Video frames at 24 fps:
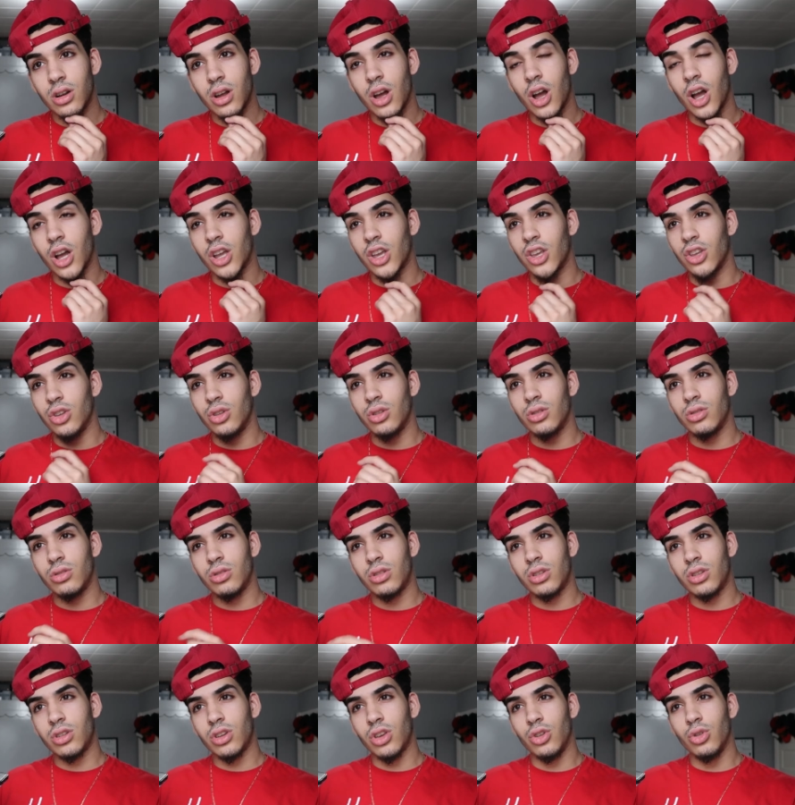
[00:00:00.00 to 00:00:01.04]
So. Uh, can you
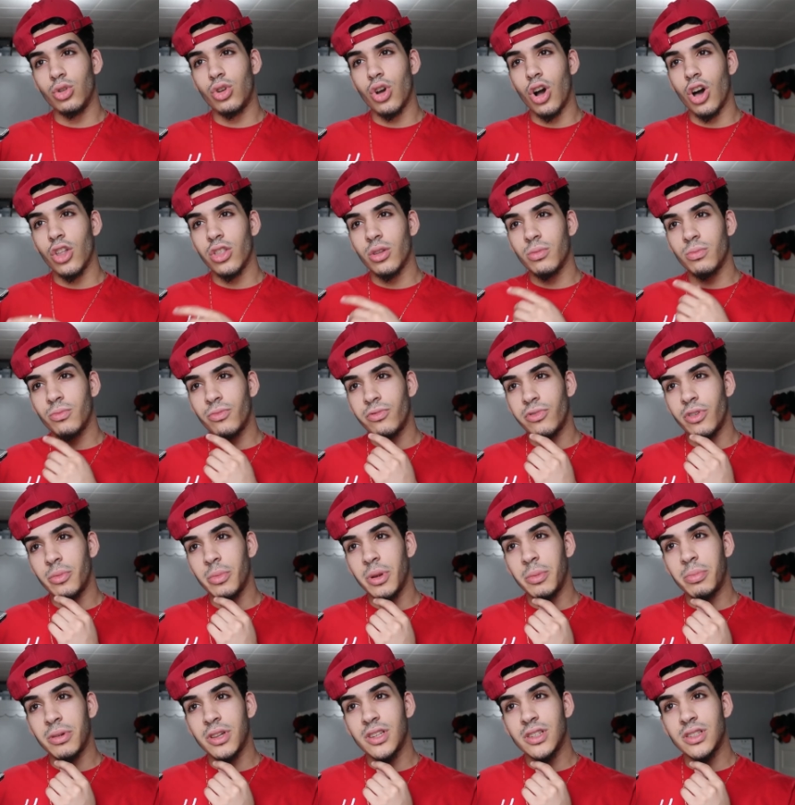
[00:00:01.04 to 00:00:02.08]
can you call them for
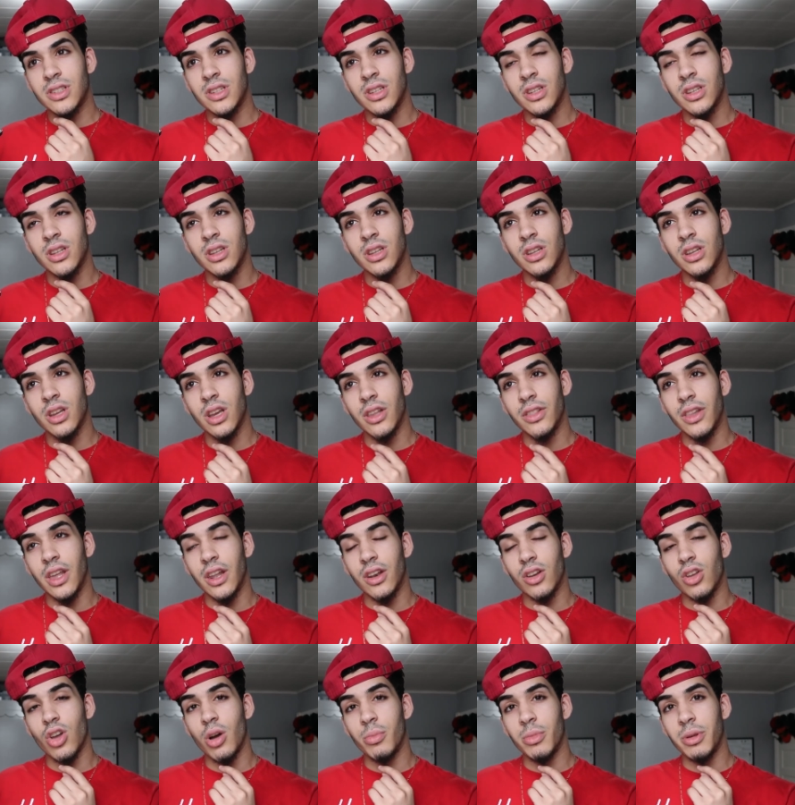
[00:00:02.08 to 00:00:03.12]
me, please, and
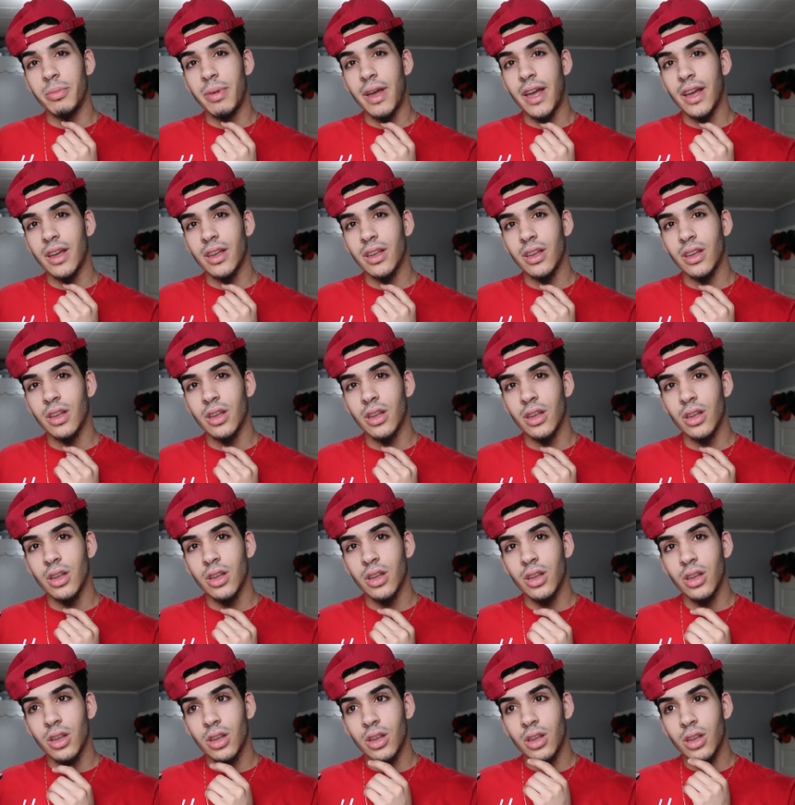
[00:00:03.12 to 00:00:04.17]
then call me back? Number.
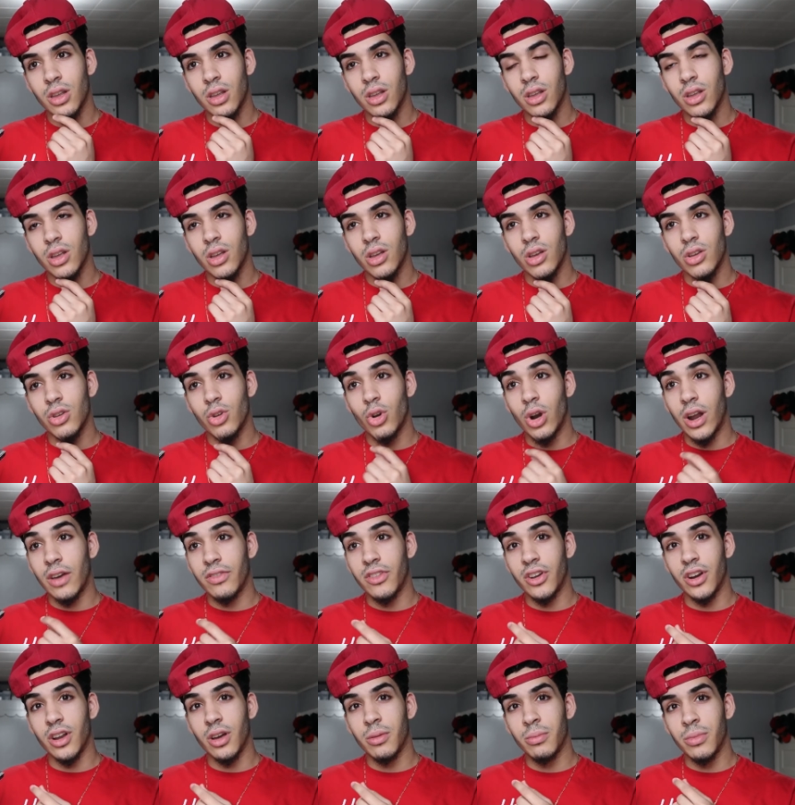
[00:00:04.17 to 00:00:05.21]
You don't
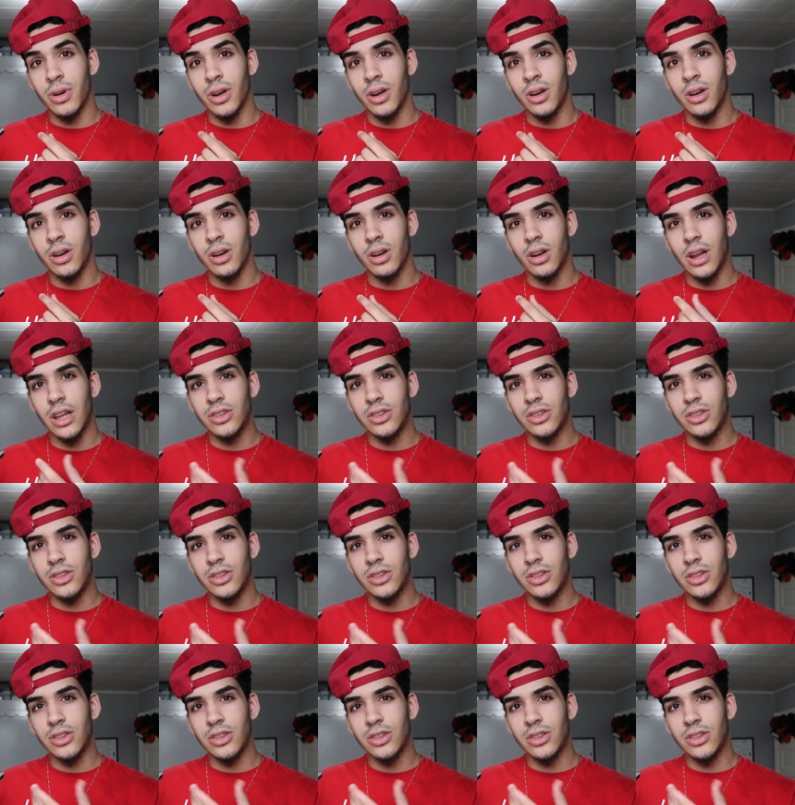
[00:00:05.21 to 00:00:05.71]
have their number.